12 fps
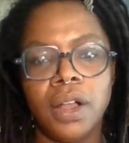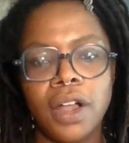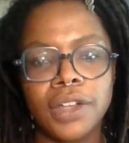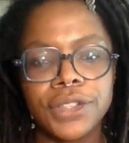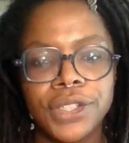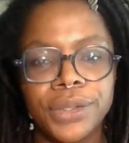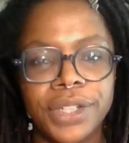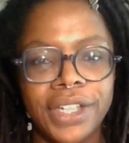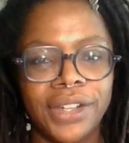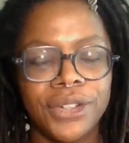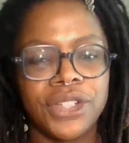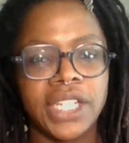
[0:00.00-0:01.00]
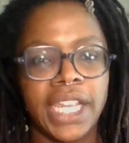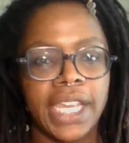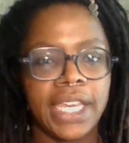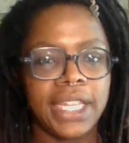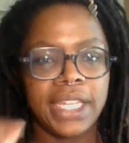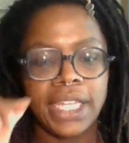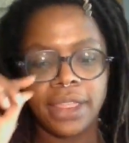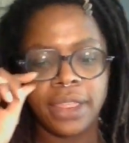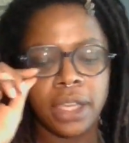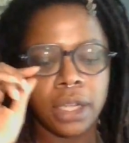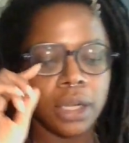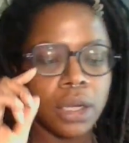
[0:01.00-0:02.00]
Also understand that
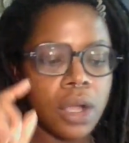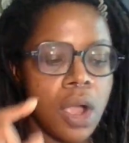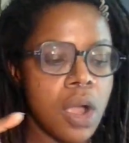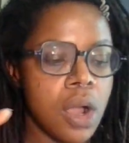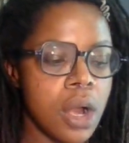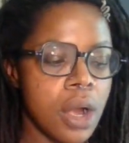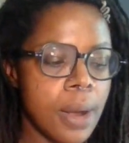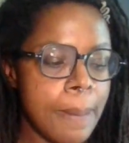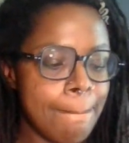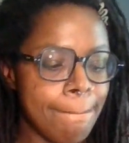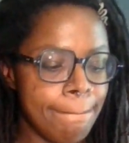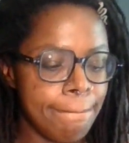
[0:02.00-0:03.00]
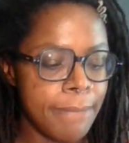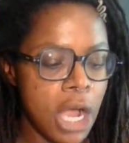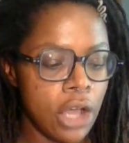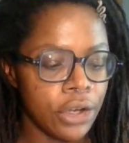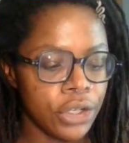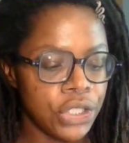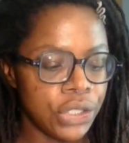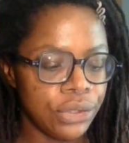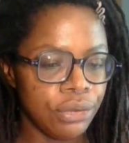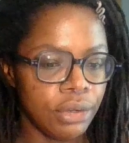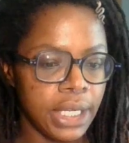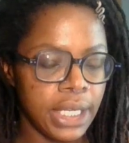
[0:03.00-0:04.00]
there are
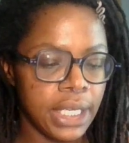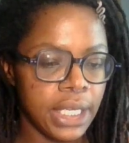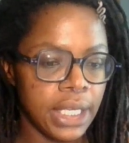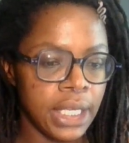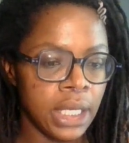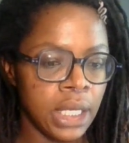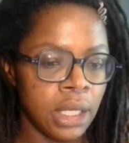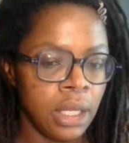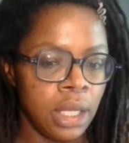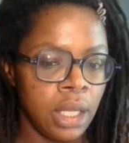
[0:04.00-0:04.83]
monitoring